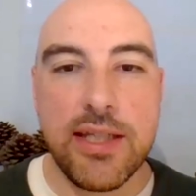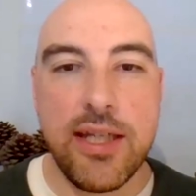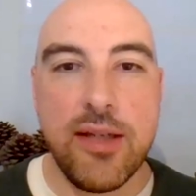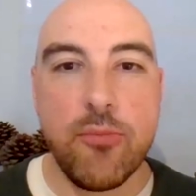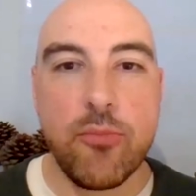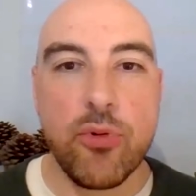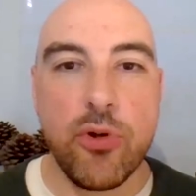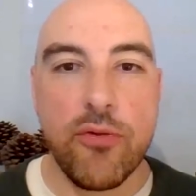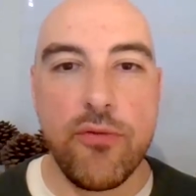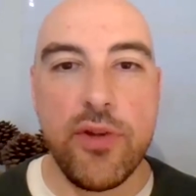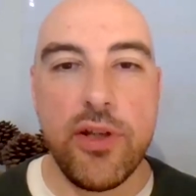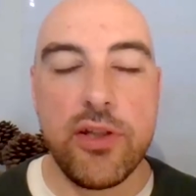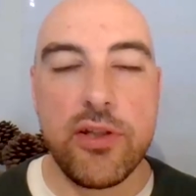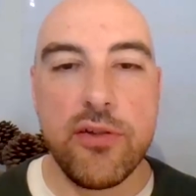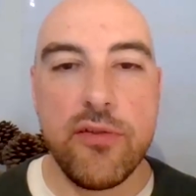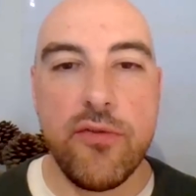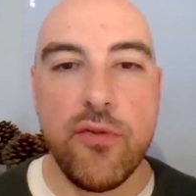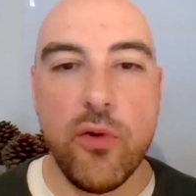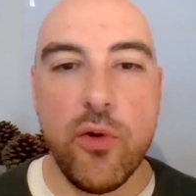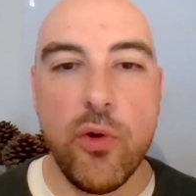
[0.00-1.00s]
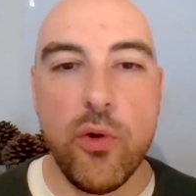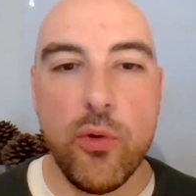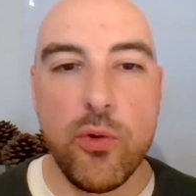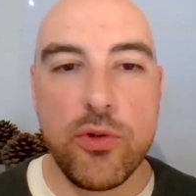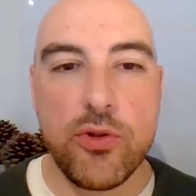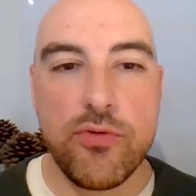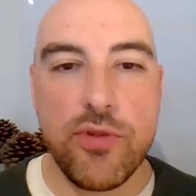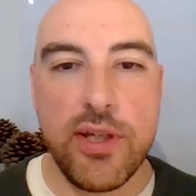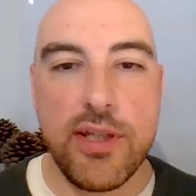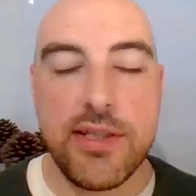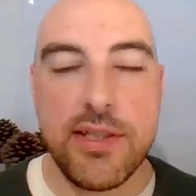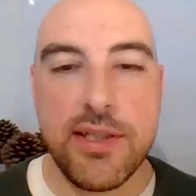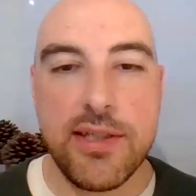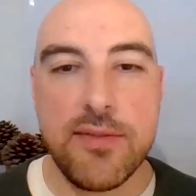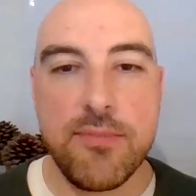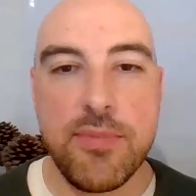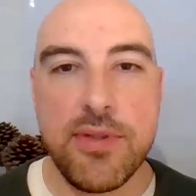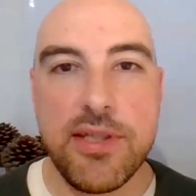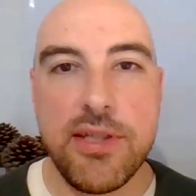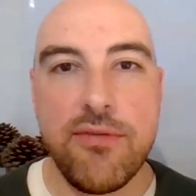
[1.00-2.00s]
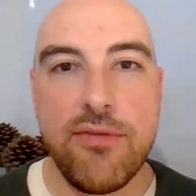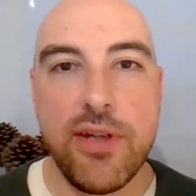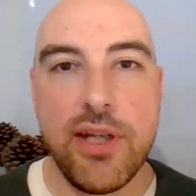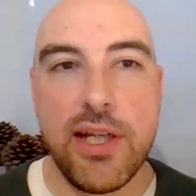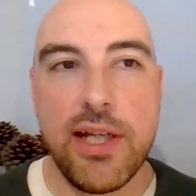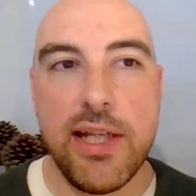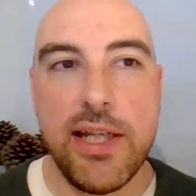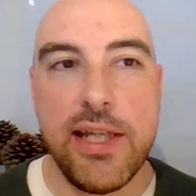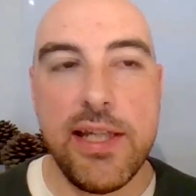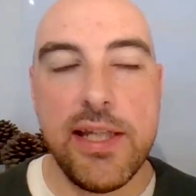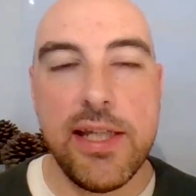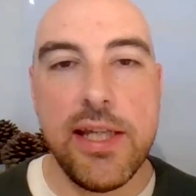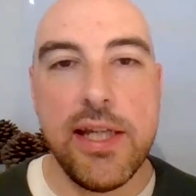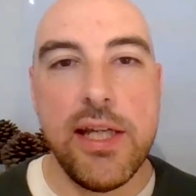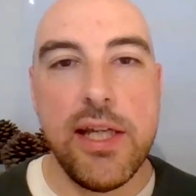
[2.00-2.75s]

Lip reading: in profit for horse racing specifically